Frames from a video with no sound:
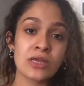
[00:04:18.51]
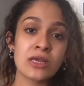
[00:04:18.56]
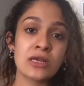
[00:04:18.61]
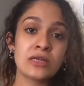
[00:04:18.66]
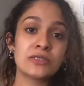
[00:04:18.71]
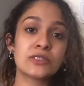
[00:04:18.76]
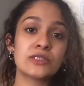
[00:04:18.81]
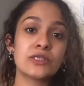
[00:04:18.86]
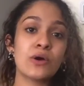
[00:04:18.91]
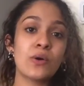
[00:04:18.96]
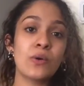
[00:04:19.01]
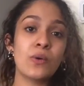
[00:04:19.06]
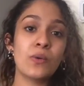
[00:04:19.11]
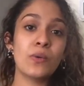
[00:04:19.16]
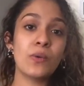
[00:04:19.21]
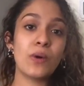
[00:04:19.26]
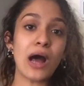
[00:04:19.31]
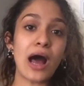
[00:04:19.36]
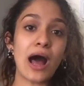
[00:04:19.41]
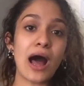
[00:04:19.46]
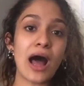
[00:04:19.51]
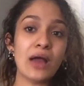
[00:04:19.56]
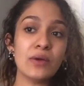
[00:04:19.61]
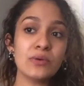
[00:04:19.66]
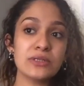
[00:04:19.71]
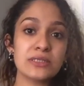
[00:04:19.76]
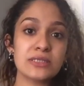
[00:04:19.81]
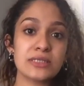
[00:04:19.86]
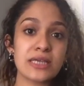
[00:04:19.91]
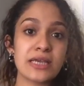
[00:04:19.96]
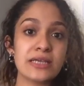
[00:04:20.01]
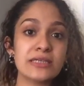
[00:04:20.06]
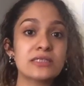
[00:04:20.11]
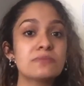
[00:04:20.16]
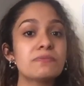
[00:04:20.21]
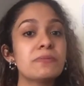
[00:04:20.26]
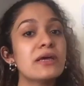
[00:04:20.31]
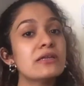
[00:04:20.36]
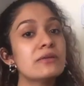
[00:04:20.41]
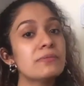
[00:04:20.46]
So I would say
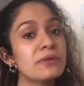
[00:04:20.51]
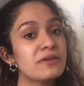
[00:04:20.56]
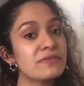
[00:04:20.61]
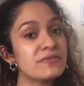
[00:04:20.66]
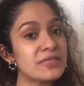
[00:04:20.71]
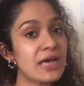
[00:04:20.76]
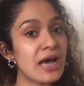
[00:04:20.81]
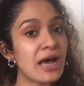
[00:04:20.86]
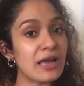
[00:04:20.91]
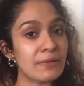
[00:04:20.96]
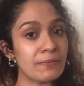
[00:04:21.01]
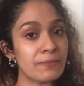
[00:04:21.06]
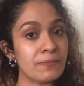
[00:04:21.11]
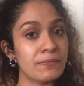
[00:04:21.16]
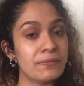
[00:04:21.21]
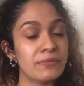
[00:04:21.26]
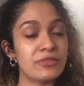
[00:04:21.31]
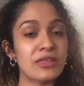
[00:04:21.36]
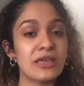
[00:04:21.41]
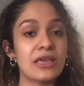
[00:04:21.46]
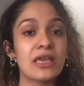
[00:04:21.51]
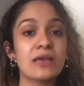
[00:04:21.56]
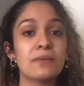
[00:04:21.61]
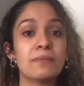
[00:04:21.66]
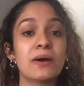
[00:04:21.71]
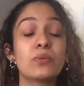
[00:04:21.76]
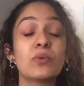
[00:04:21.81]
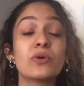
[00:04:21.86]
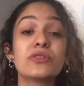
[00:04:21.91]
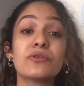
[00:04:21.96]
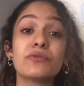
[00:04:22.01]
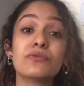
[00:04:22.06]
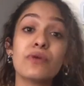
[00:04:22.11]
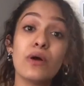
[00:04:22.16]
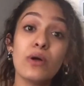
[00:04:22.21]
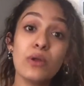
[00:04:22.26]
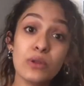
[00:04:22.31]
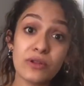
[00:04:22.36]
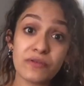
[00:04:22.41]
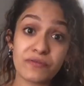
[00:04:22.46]
spend a bit of time thinking about what the
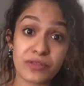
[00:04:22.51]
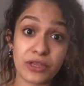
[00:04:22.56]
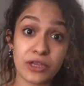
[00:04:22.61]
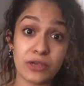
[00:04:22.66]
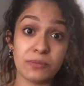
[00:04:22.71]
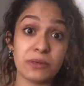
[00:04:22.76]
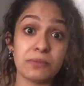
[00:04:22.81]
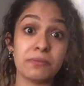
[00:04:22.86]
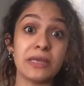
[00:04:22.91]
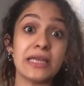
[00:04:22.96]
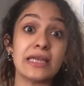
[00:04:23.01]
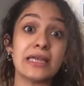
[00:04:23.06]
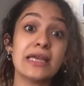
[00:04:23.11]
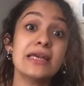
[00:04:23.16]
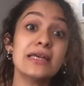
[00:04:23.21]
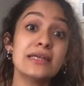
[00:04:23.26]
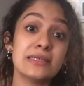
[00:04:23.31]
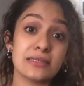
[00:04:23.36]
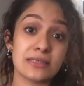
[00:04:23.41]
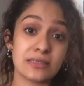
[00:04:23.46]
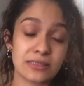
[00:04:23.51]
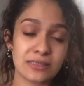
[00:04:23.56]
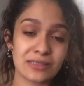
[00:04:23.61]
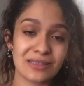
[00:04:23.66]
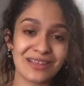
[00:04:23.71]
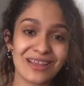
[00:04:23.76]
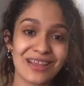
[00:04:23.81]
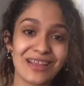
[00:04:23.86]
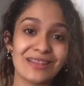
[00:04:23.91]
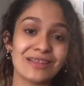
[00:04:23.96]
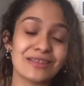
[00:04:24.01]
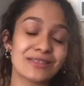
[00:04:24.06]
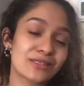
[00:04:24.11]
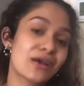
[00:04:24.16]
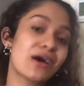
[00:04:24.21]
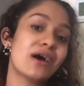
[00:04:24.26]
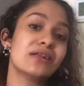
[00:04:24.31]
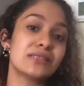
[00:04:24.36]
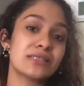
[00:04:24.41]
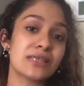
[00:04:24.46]
role of the human being is in this
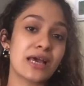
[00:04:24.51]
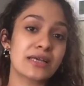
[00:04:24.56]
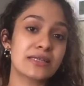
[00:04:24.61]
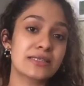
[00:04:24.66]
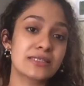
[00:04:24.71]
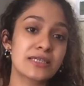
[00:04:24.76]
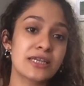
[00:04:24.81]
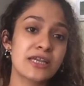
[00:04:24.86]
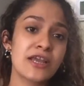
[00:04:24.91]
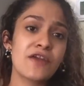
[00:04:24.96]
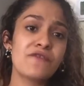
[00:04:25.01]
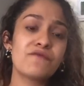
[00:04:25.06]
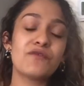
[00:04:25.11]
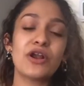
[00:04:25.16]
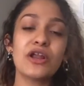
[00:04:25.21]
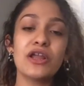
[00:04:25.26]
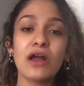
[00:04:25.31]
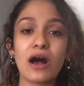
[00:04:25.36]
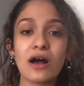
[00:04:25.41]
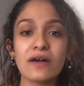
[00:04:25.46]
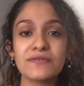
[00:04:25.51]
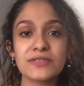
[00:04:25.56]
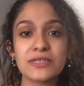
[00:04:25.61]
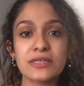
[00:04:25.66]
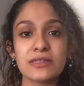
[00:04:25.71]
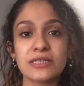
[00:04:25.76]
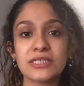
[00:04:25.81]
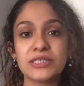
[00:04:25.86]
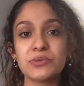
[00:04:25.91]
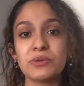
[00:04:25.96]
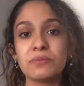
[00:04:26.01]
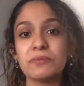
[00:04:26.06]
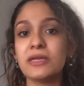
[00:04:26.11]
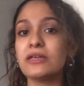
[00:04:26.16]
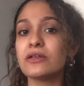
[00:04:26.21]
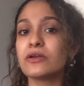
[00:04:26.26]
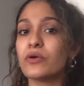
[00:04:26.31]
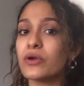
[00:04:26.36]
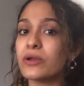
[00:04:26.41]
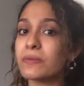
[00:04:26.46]
context. Very often this would mean
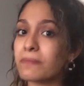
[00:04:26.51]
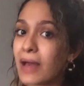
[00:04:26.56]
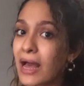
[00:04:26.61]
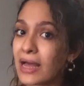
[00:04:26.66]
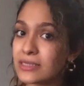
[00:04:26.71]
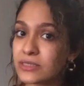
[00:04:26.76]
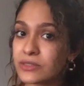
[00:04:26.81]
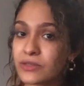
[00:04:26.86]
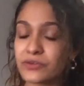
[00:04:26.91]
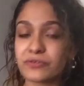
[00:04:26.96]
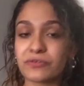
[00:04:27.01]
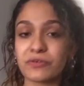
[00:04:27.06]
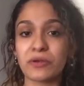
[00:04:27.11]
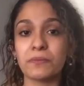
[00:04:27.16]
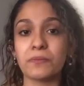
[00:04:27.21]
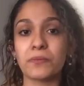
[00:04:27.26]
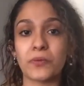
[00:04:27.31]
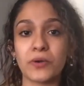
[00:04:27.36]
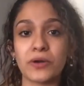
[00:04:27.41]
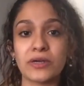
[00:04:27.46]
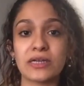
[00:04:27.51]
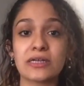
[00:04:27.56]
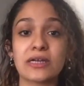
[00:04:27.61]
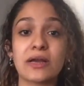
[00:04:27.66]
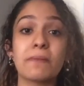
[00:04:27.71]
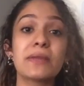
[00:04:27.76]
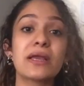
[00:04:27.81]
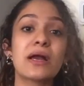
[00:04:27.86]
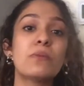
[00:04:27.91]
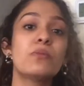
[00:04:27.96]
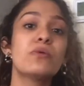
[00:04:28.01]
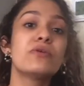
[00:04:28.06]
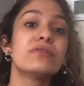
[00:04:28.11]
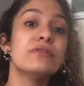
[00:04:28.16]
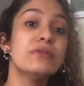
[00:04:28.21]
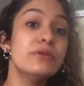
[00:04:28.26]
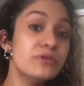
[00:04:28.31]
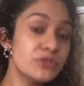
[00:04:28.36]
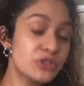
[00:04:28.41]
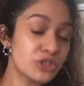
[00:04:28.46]
going back to the drawing board and coming up with
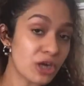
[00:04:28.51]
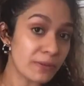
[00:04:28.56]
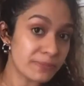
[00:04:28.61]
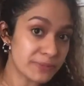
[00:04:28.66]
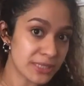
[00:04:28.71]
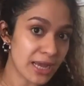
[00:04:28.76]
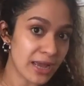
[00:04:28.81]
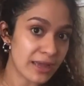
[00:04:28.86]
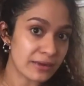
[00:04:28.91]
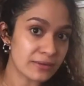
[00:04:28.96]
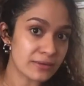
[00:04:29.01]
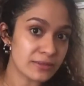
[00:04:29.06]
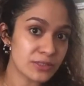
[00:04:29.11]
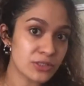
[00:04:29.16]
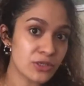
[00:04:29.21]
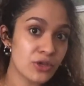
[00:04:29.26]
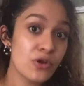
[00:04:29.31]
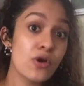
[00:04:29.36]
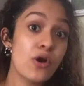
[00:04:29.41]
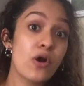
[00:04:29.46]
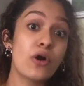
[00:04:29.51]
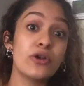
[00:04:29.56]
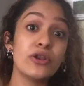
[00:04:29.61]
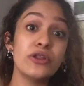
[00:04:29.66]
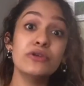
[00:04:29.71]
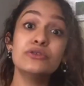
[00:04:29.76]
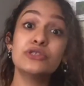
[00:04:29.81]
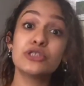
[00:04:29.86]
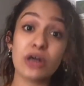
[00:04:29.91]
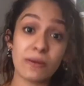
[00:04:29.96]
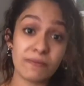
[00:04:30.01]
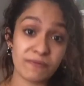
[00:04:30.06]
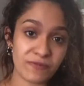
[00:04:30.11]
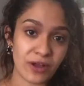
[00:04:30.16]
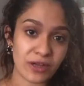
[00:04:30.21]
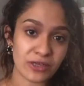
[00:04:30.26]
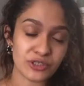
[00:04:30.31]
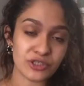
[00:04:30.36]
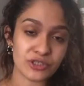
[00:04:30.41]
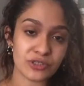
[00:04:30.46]
new job titles or new job
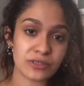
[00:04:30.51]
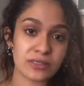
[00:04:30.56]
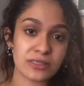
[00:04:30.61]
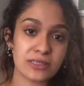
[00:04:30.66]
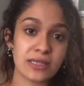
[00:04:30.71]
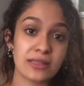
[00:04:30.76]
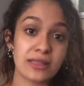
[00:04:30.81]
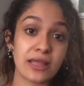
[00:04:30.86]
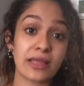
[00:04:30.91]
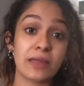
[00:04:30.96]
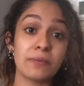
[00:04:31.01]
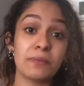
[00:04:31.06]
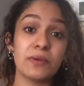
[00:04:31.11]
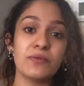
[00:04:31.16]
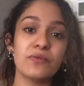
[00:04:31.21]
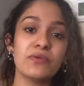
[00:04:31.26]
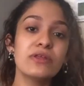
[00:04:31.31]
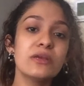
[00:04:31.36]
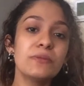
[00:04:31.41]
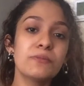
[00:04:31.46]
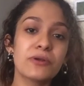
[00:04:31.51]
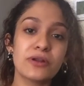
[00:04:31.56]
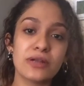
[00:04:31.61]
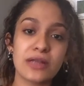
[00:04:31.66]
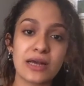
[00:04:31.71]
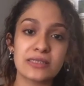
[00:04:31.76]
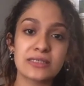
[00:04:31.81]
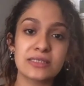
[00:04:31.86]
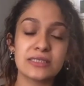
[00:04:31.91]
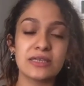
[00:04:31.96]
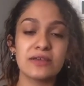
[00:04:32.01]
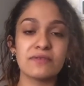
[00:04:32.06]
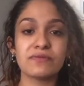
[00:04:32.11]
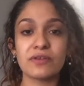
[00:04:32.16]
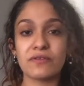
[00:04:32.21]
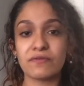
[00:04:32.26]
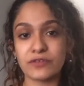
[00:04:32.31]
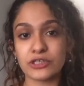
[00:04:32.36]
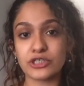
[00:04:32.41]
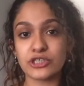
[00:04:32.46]
functions that can be really productive,
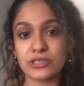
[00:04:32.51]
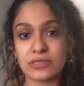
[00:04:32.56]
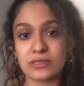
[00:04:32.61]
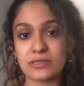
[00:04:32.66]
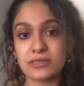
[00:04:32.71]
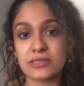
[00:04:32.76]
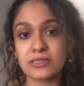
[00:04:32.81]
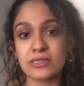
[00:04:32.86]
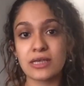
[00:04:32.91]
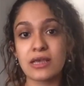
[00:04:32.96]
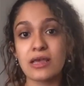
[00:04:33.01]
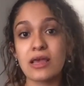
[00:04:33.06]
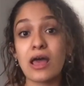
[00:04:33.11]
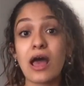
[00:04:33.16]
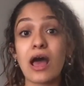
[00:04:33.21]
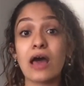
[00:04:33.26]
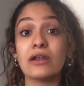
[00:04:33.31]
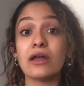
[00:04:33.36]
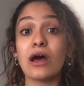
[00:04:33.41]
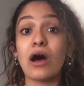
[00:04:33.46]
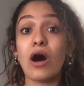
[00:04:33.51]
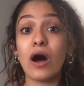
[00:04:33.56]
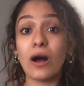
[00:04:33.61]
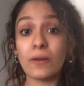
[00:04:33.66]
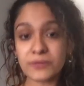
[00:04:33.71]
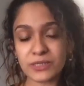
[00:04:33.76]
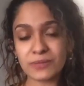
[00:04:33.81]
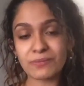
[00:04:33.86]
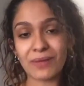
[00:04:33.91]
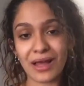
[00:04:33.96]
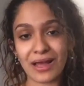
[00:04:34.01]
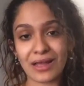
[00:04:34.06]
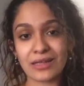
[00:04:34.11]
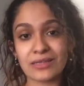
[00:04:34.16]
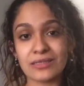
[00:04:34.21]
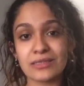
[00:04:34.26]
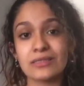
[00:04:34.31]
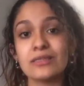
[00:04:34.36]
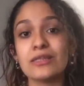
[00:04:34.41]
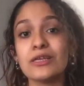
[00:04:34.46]
efficient, and
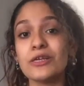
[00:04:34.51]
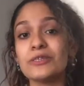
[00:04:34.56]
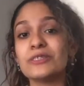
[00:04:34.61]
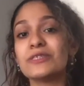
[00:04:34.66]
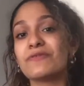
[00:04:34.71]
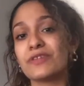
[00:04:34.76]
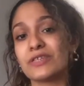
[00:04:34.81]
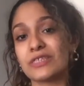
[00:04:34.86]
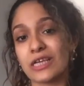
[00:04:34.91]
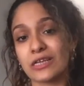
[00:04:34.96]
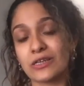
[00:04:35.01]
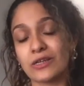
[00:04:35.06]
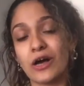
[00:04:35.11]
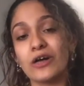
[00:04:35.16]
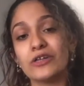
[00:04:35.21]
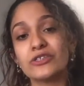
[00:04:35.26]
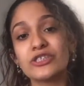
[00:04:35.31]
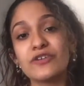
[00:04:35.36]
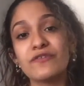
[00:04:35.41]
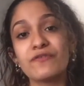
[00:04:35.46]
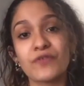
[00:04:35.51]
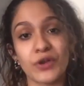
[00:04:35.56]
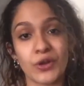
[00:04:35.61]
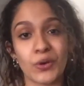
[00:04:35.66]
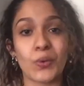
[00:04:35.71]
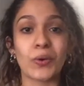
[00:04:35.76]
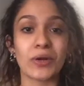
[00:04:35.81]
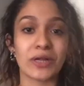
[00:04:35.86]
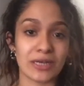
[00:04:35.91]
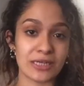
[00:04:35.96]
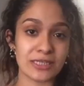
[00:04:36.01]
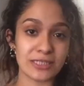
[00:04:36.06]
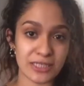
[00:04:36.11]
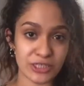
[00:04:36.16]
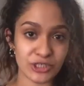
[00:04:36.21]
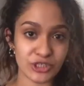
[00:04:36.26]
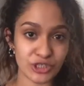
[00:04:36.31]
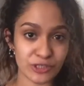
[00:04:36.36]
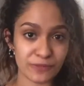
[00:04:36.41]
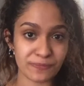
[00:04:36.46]
optimize the use of the technology for your
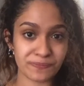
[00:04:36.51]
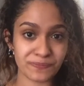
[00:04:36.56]
organization.